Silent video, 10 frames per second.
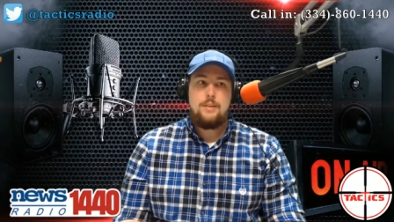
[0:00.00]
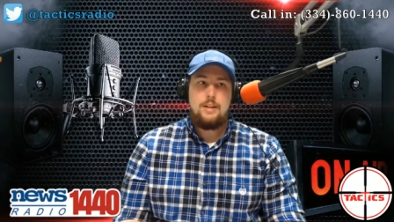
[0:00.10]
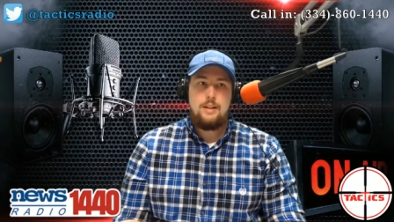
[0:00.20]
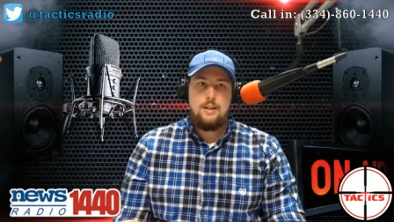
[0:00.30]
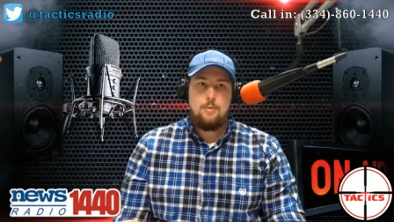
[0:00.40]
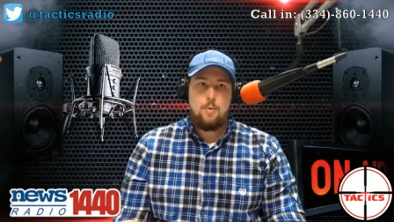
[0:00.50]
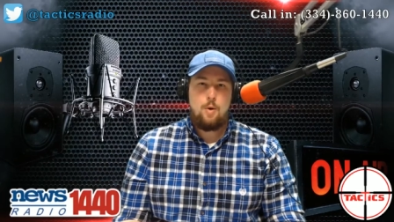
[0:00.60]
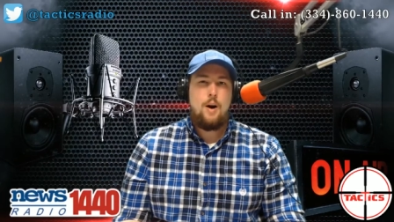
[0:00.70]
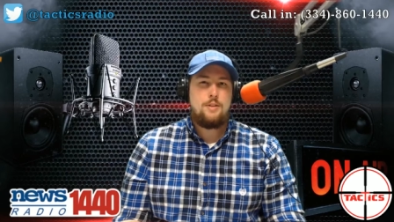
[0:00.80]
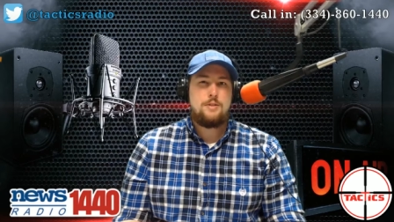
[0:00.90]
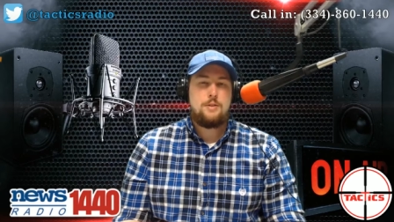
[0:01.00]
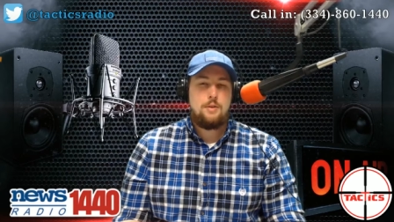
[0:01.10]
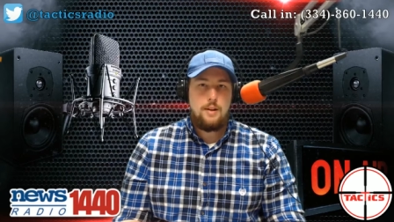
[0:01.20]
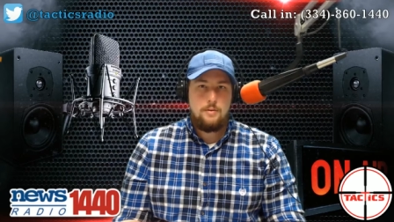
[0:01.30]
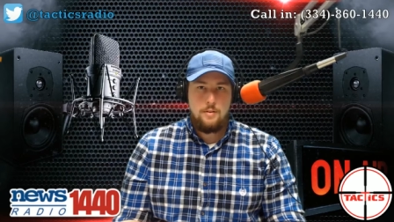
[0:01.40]
it requires a certain
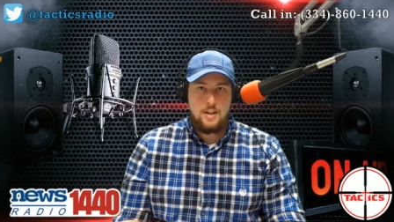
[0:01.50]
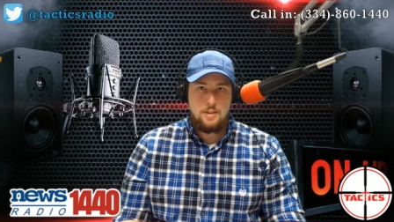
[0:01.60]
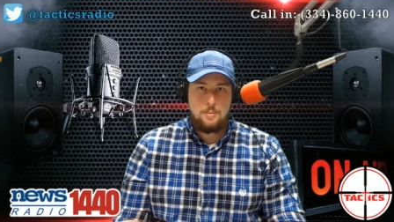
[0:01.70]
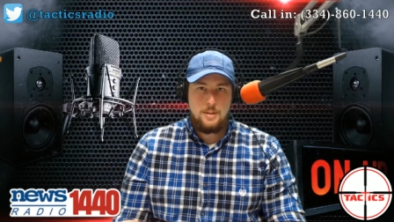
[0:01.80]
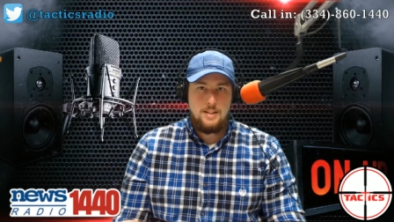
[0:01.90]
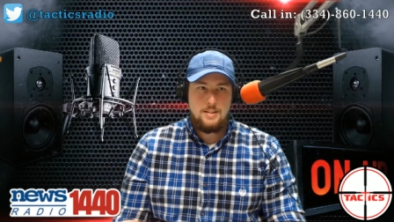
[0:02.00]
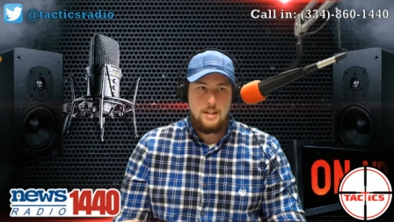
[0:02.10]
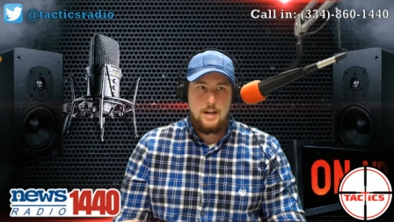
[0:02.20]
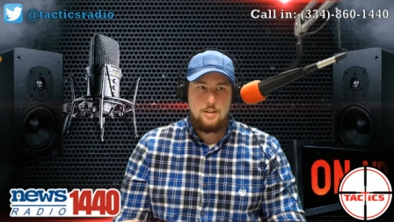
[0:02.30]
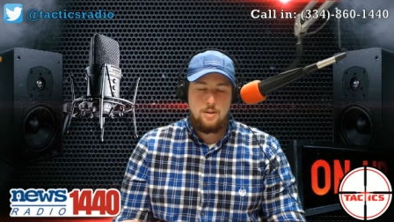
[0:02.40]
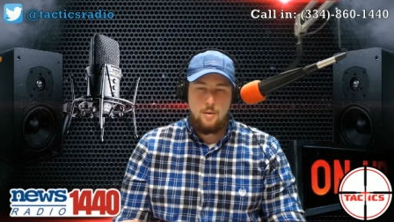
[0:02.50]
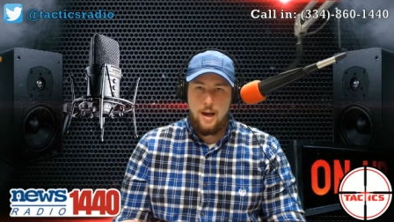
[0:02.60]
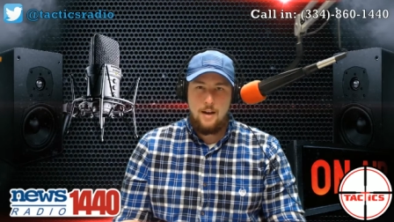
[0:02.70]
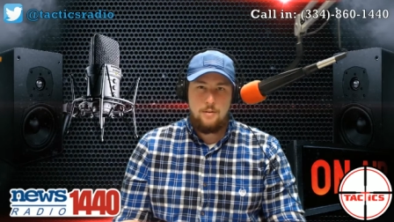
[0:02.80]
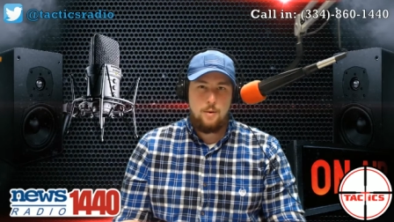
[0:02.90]
level of expertise that I just don't
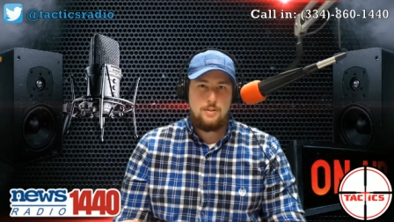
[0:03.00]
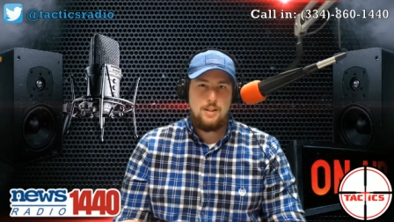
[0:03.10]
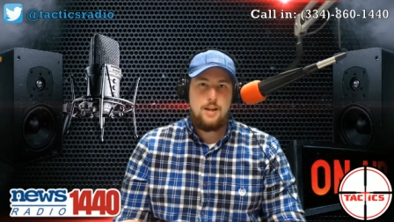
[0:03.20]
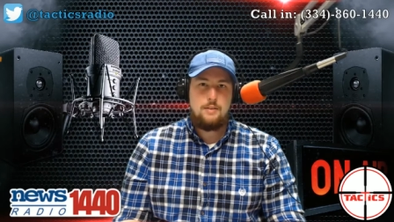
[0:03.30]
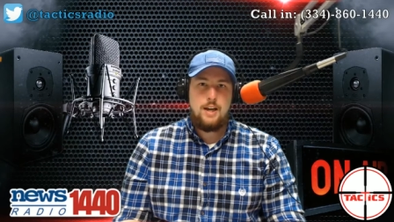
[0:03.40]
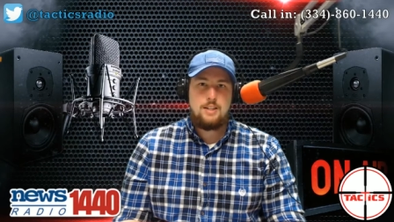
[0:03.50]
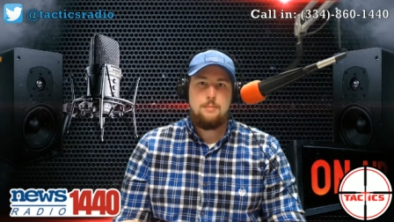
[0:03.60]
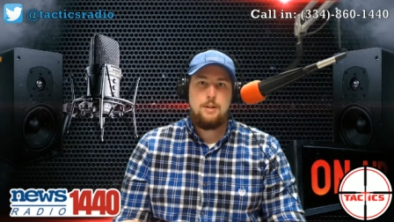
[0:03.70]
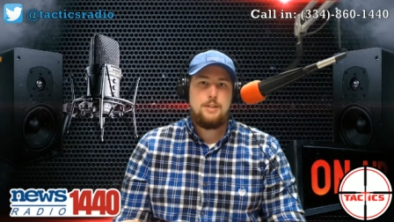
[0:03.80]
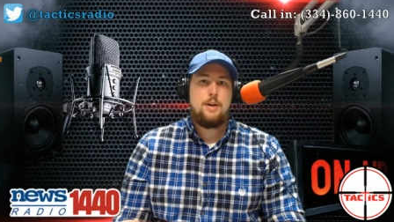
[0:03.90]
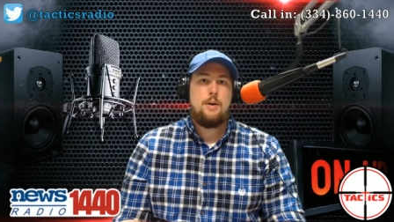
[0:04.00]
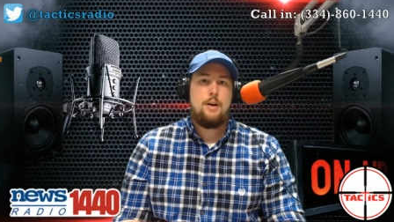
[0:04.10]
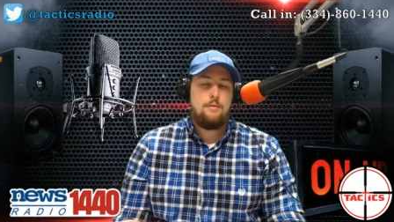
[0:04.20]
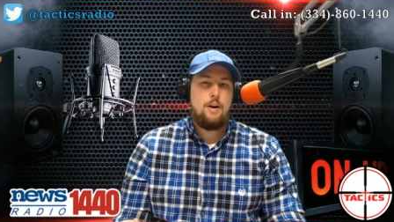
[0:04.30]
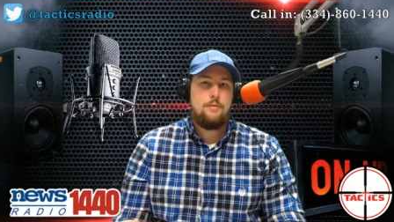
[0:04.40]
have. There was a lot of ex military
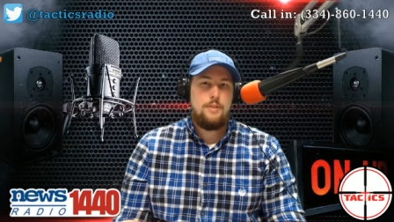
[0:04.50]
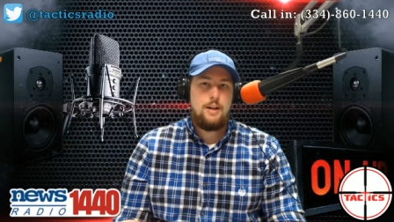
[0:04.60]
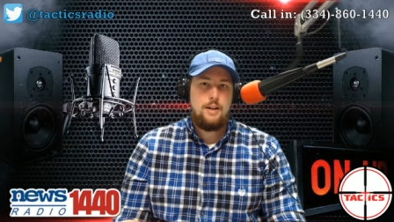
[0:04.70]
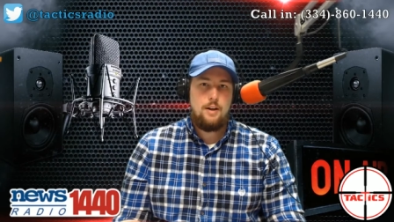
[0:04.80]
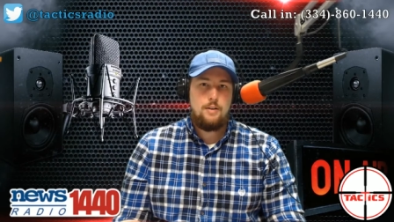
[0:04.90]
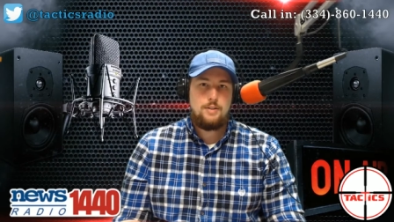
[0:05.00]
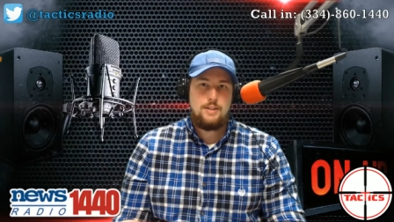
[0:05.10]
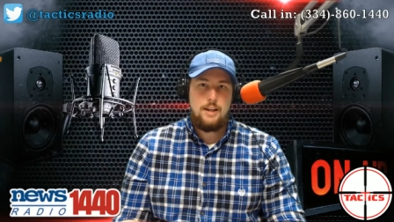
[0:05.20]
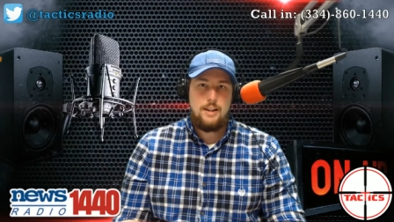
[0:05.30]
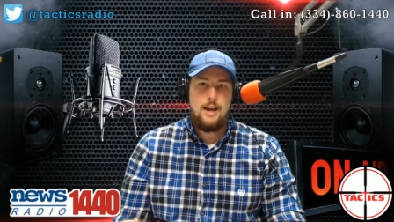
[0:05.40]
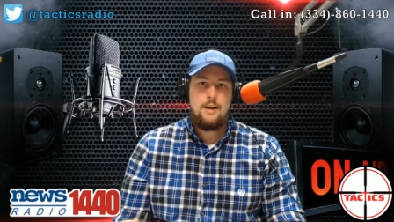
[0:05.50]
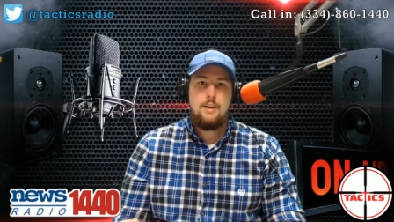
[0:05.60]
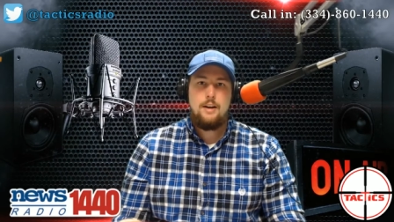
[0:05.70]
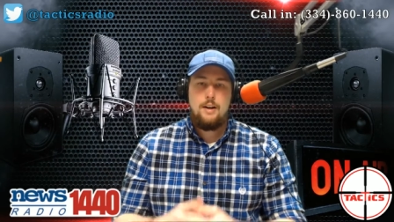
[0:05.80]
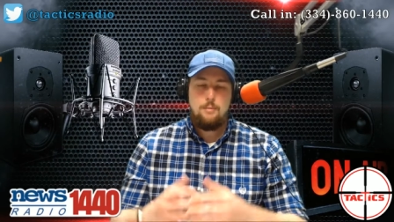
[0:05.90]
involved in it, and I'll just say that.
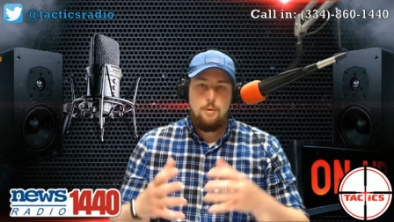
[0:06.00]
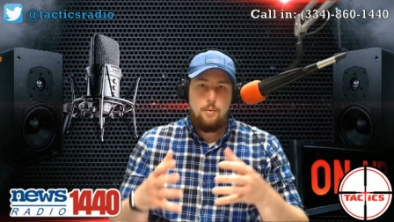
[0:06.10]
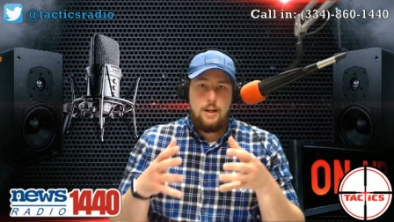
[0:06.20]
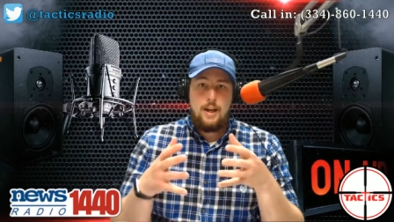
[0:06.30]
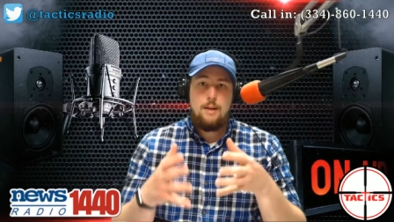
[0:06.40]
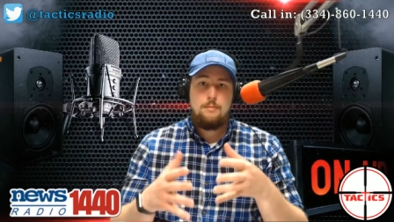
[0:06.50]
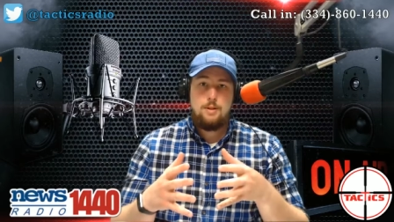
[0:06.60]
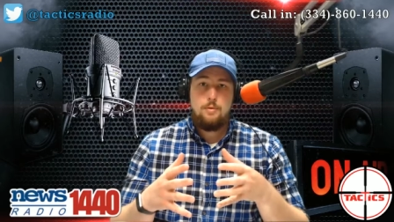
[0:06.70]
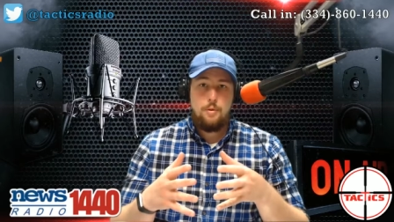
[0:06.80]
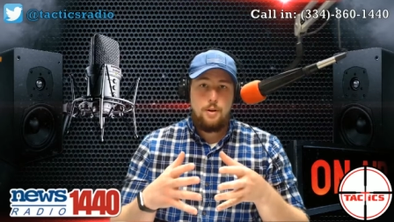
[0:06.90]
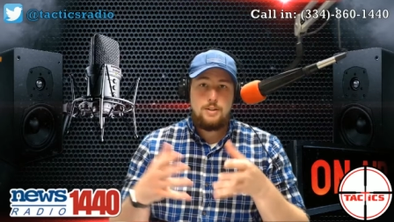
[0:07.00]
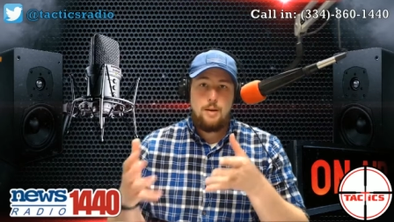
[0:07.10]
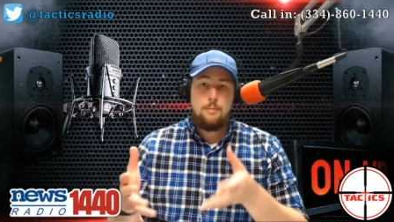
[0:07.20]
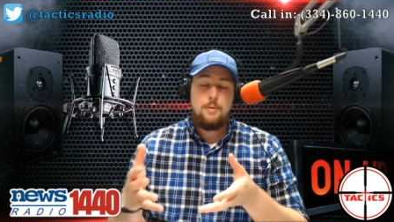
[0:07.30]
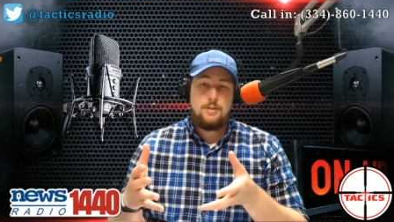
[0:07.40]
But when it came to, for
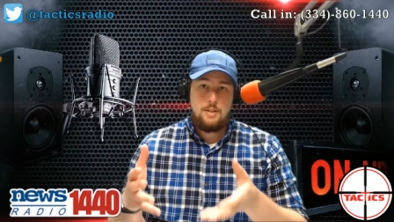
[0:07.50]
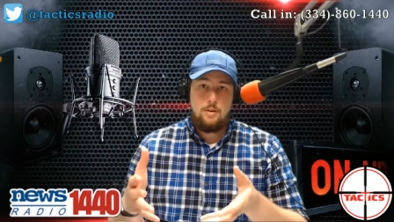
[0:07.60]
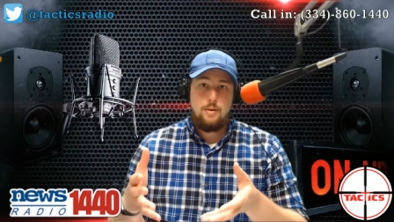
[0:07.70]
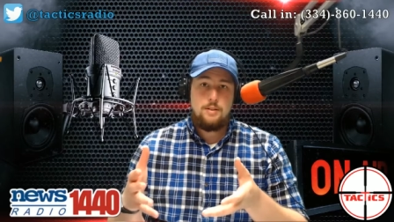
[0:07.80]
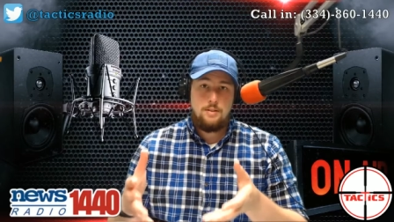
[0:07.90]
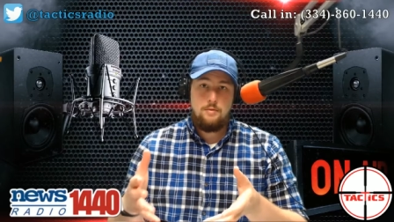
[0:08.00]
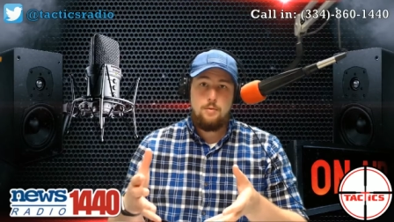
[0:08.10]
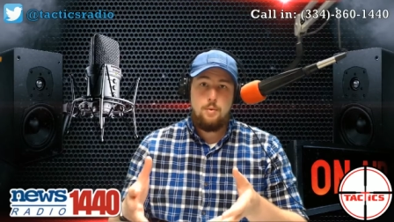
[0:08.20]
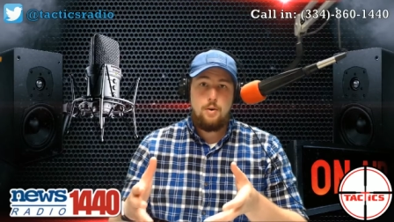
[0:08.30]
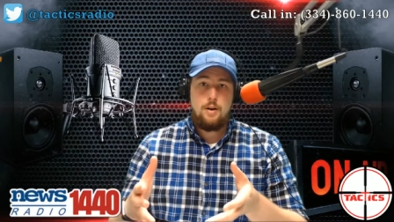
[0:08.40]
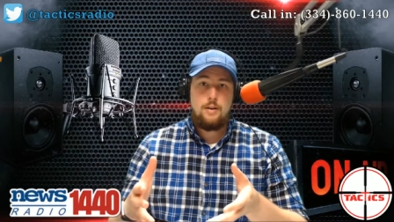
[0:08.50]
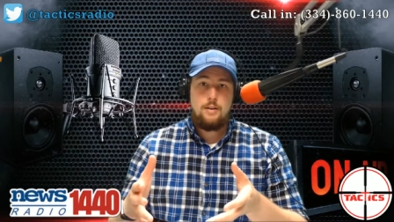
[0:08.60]
example, the Syrian civil war,